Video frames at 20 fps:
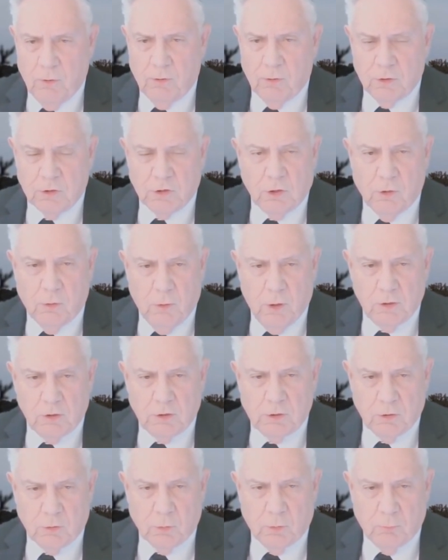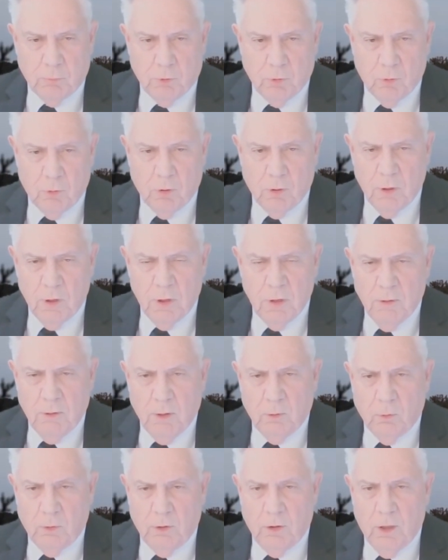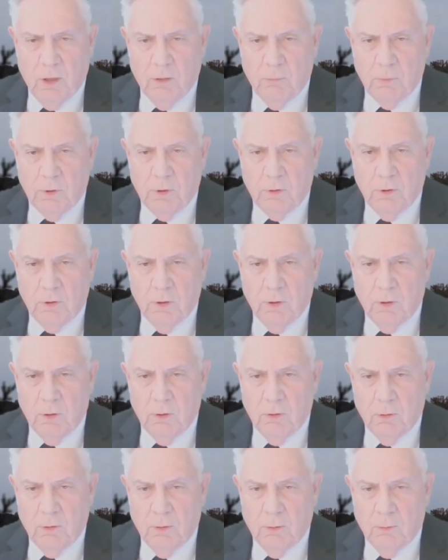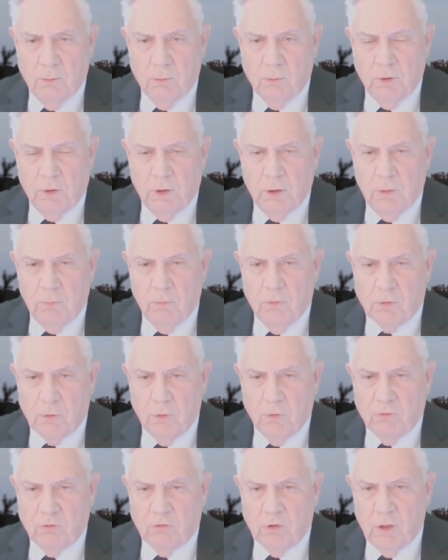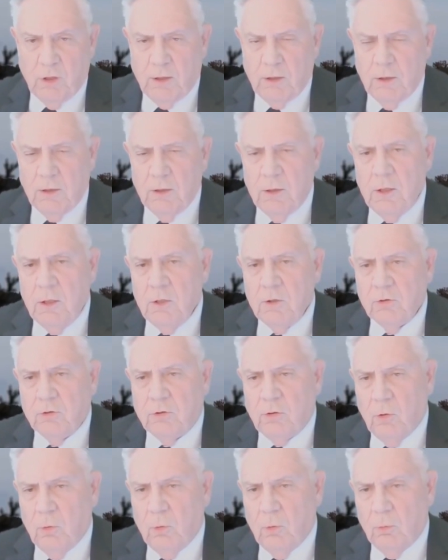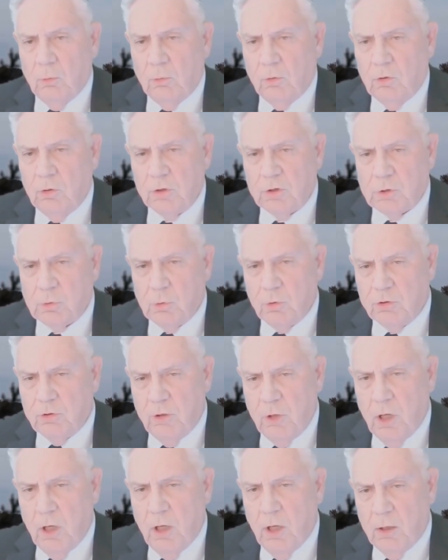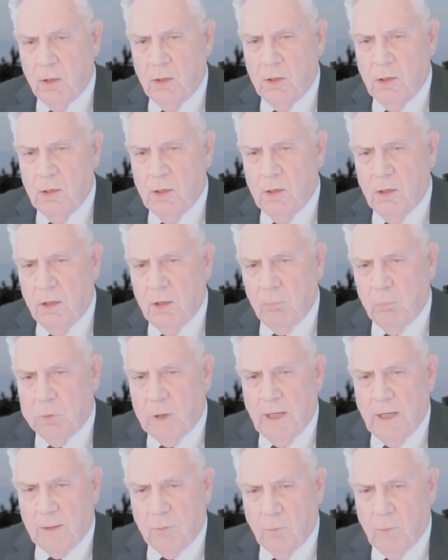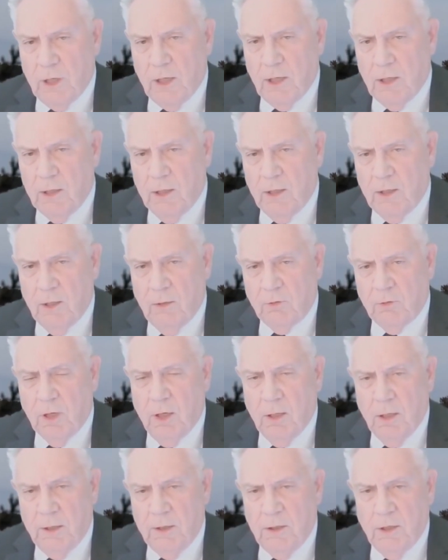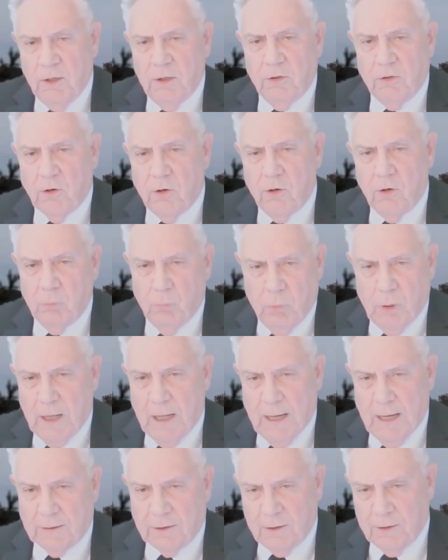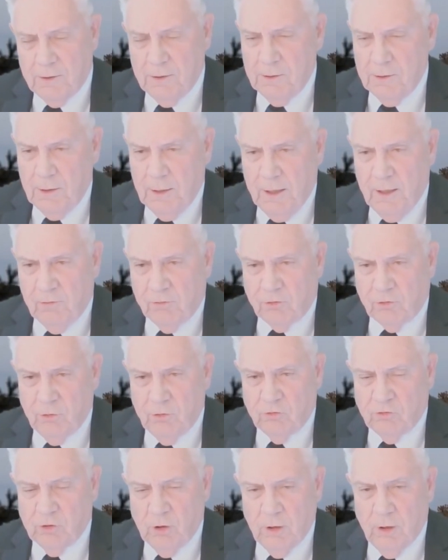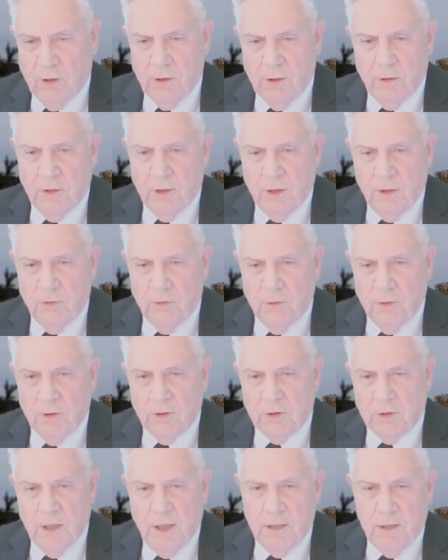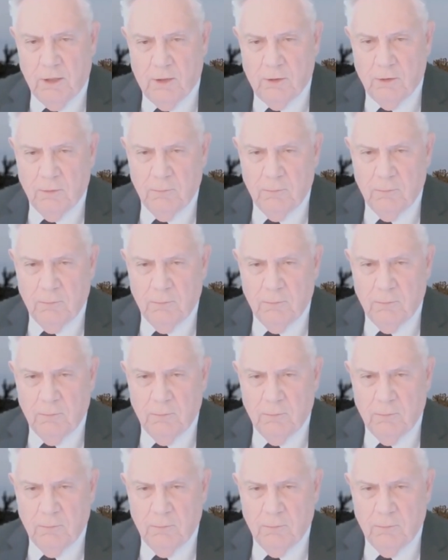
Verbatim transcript: Their generations were pure. They would not have been uh, uh, redeemed through the flood. So Cush was not a black man, and God, he didn't turn black after the flood, and neither did Canaan.